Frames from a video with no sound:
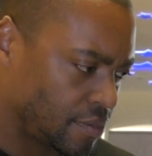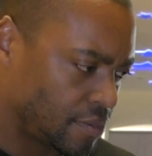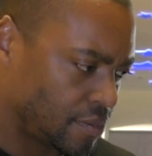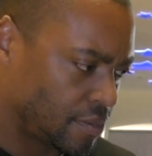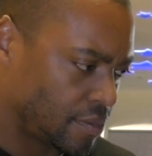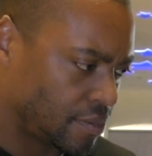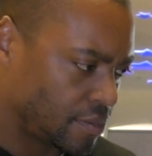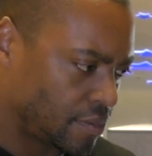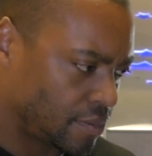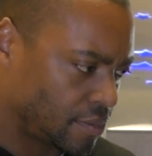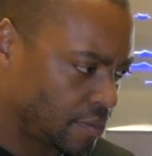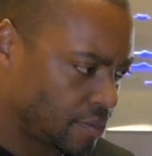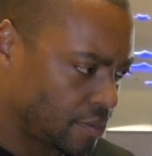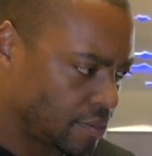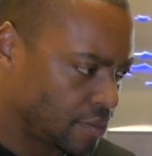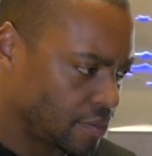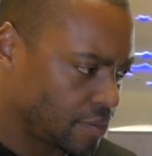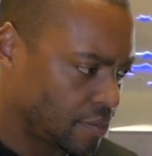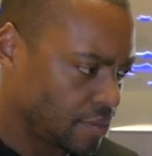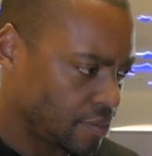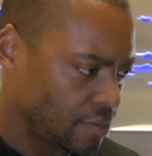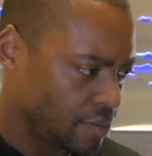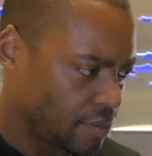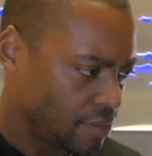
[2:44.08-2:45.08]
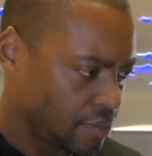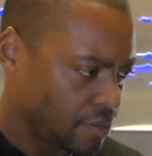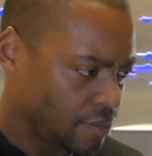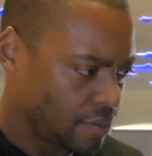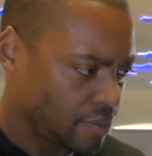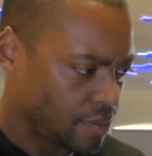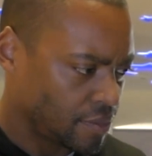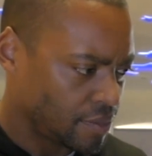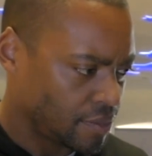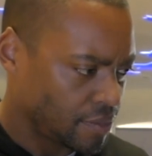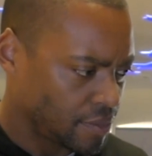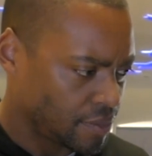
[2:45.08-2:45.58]

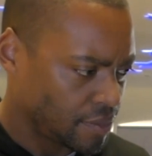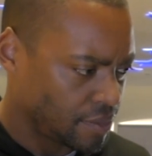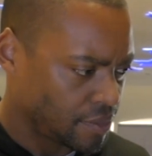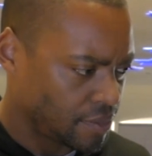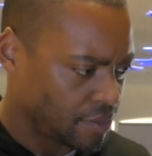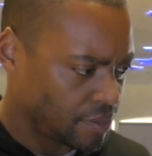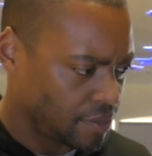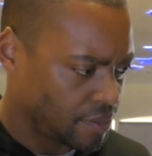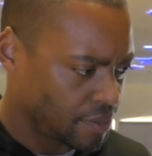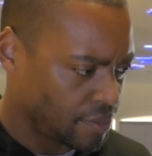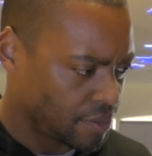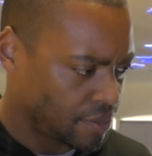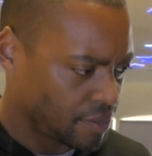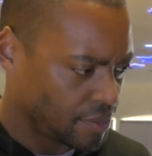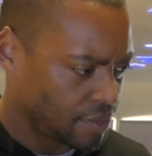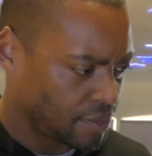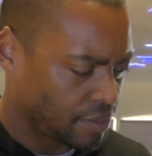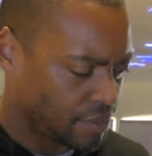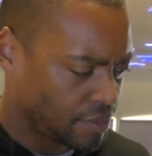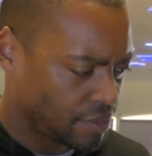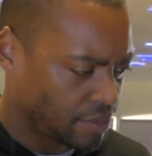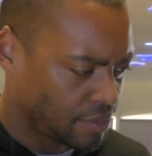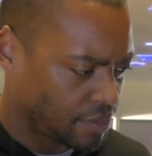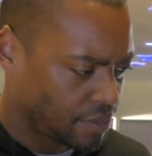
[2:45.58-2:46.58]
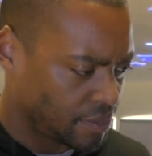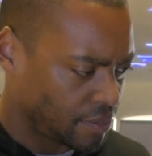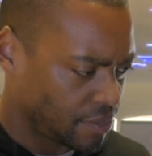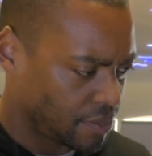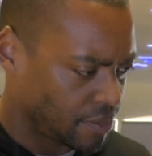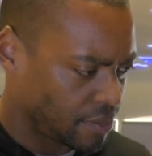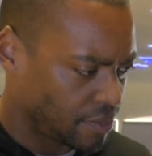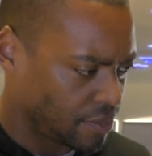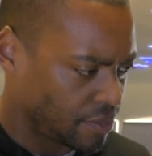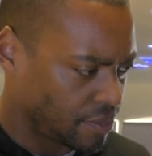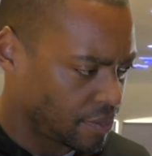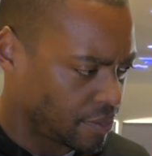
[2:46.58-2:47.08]

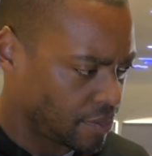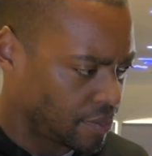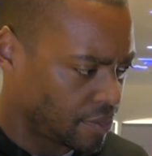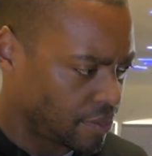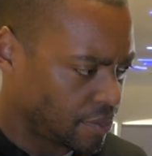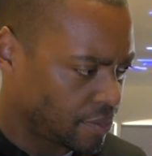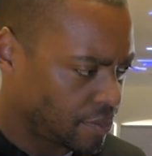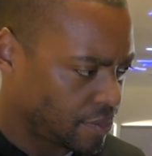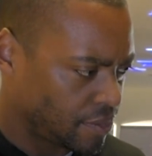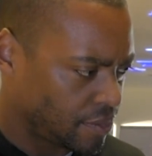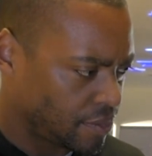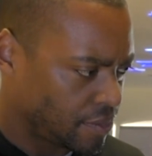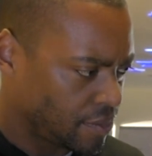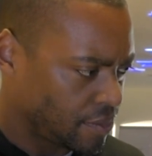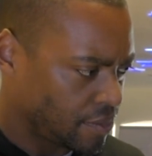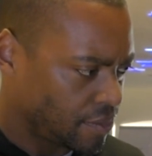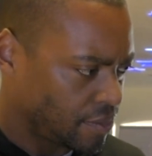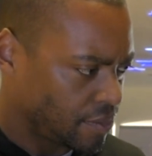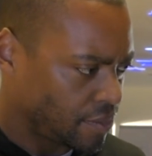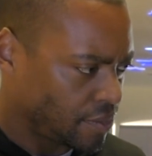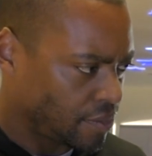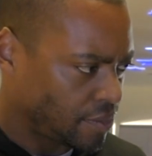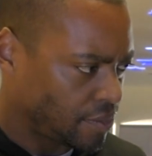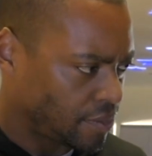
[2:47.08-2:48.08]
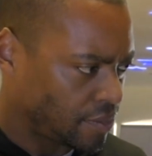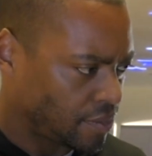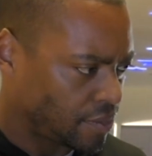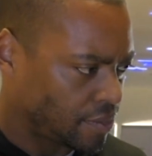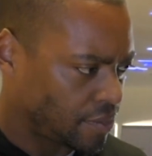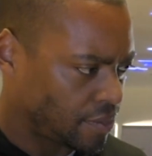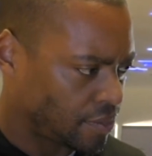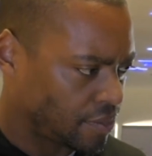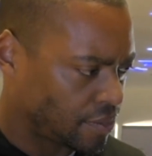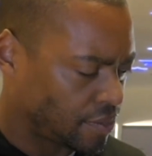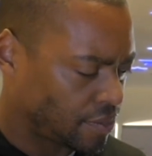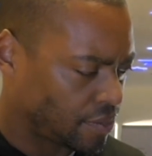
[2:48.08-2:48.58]

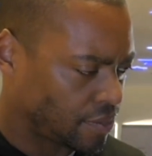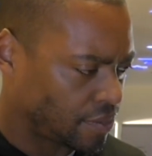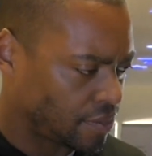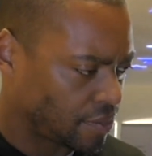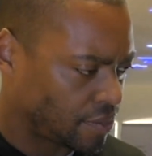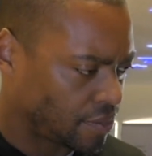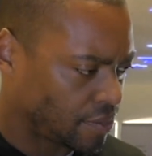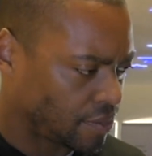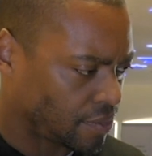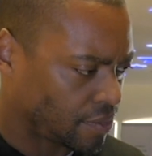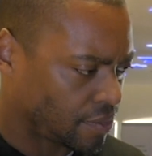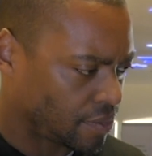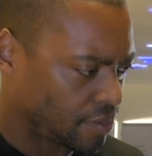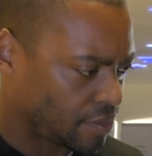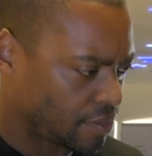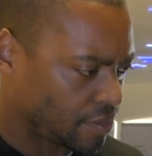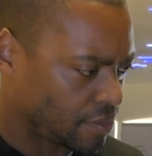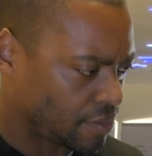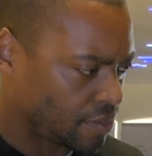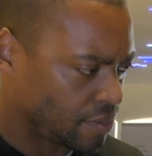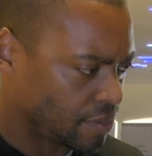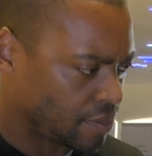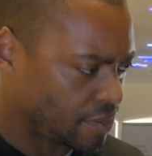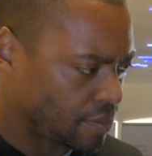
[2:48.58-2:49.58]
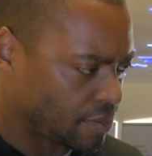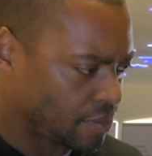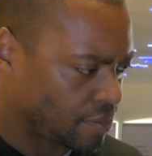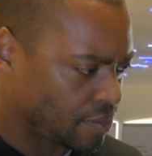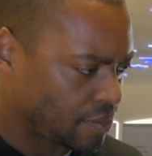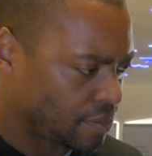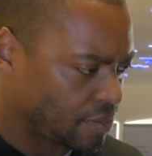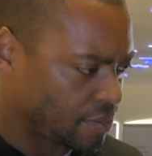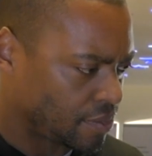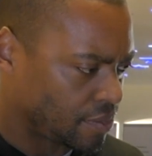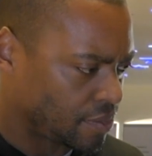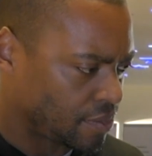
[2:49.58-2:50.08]

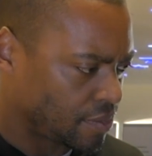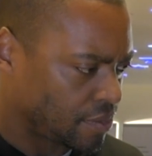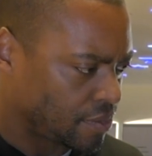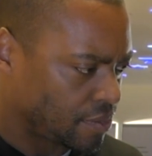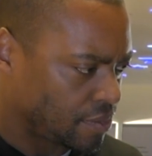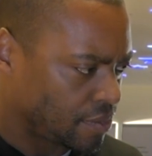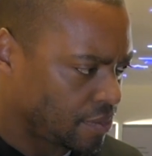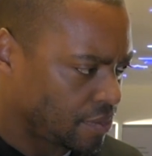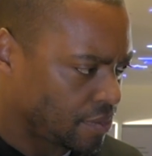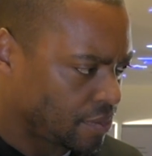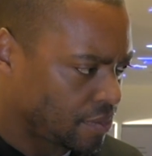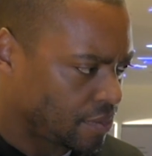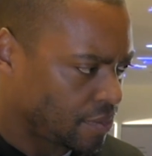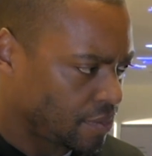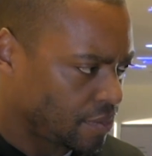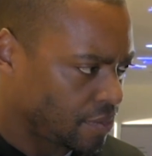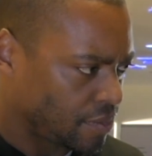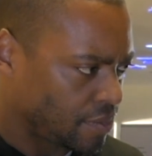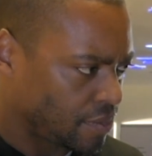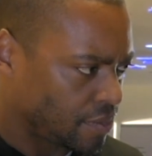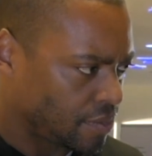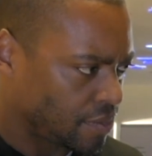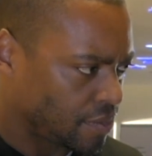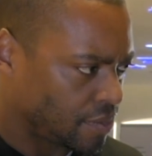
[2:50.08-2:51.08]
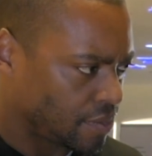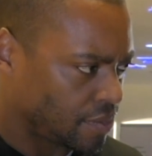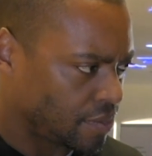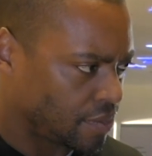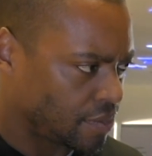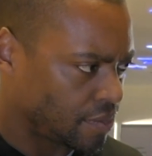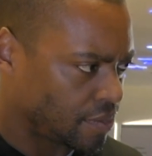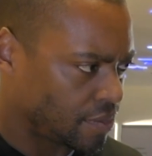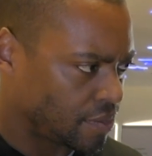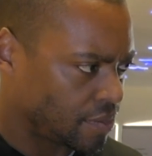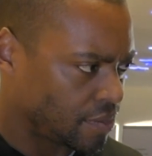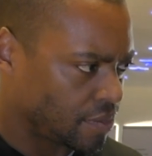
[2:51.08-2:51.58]

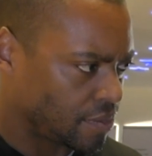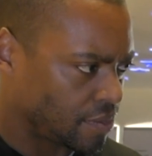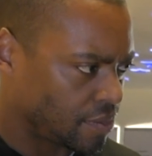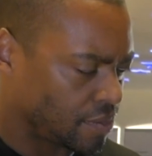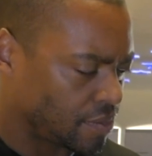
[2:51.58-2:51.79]
(not speaking)